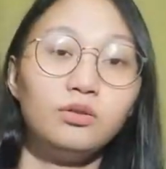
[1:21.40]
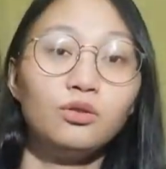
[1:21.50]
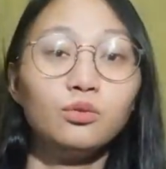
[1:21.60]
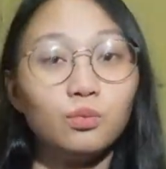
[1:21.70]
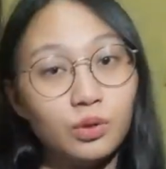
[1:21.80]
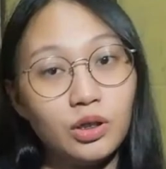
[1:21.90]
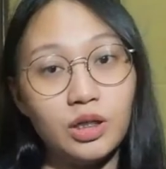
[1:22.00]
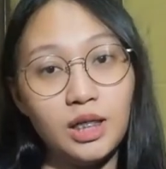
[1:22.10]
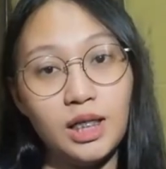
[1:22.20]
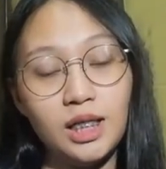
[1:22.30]
don't
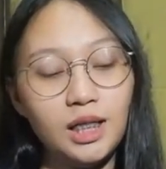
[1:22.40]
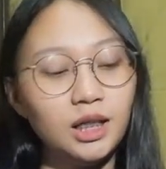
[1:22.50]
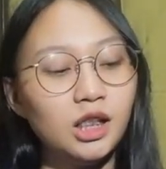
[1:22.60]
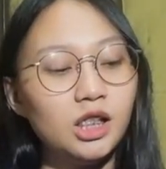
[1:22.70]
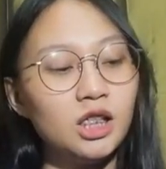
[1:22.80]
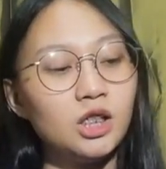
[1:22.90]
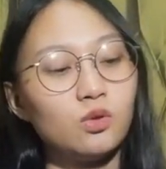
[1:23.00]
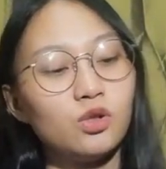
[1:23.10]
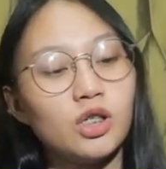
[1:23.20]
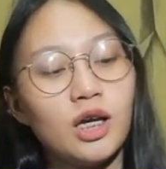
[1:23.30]
worry, hindi
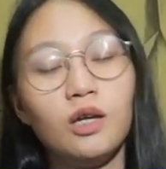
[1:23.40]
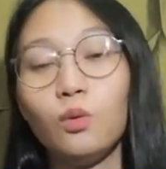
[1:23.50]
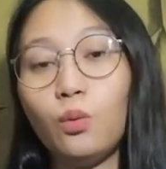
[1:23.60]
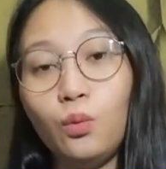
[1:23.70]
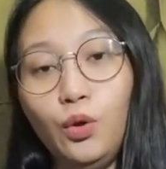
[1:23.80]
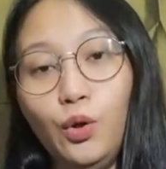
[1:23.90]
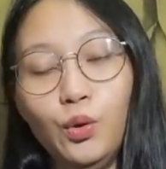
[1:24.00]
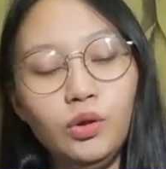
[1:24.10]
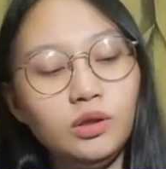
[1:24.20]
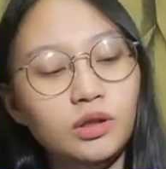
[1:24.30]
ko siya
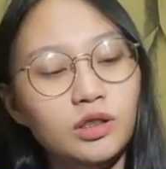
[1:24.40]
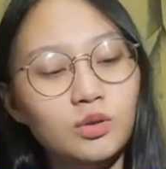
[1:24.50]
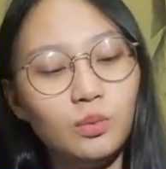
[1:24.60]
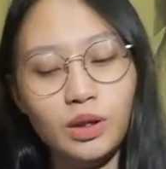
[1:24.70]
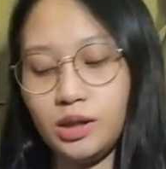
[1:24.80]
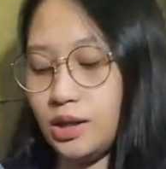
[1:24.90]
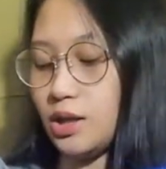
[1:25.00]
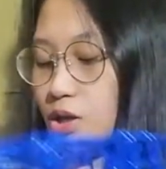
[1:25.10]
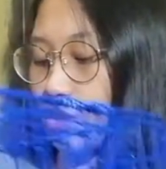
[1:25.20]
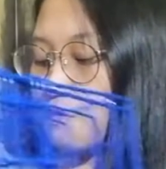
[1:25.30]
ikukulong. This will
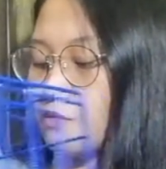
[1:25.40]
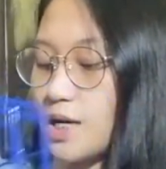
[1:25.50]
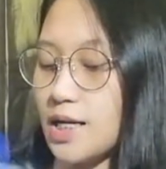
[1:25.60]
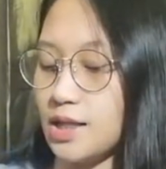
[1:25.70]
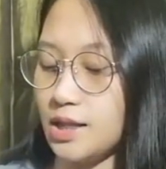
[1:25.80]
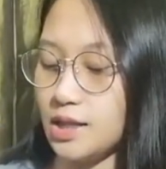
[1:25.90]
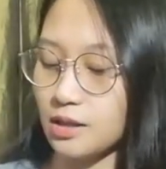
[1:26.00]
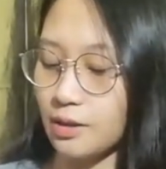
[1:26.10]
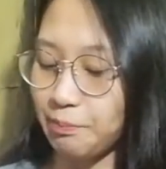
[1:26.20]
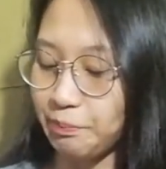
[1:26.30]
serve
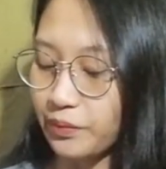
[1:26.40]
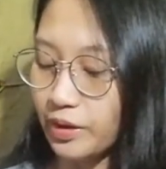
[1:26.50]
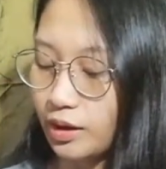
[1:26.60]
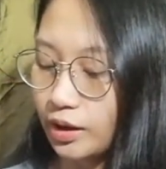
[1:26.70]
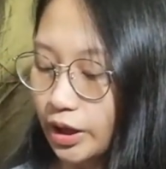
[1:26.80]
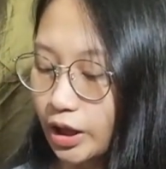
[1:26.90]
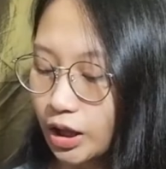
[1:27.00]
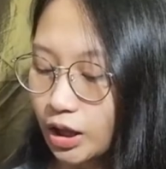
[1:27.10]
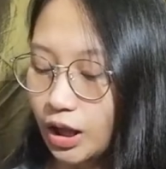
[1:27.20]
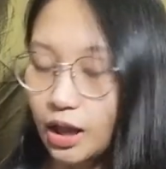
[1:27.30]
as
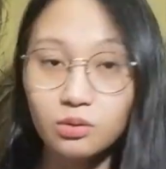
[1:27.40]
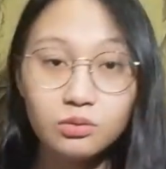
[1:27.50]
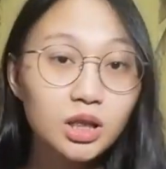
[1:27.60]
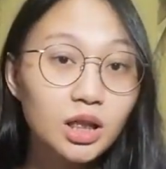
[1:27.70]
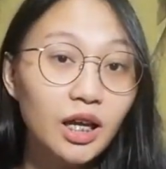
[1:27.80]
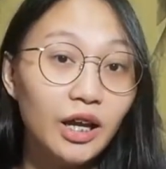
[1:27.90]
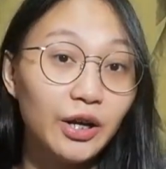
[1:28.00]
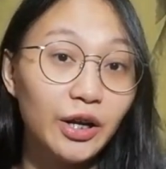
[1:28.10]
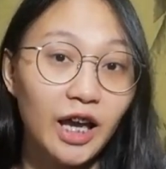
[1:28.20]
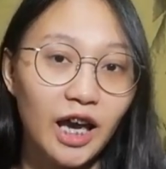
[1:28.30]
her lounging
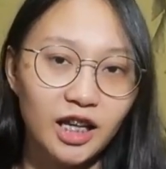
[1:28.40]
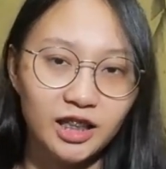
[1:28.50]
area.